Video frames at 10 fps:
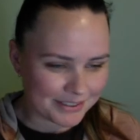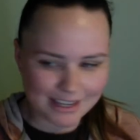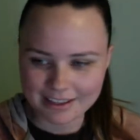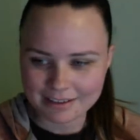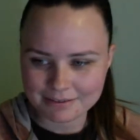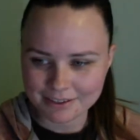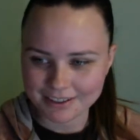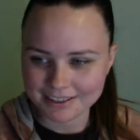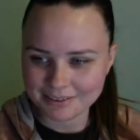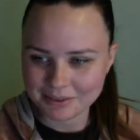had that
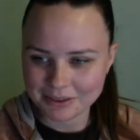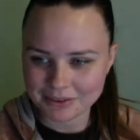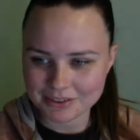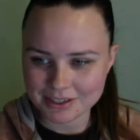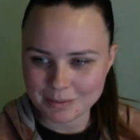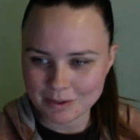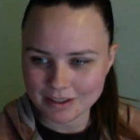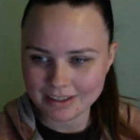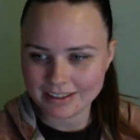feeling when you're sleeping?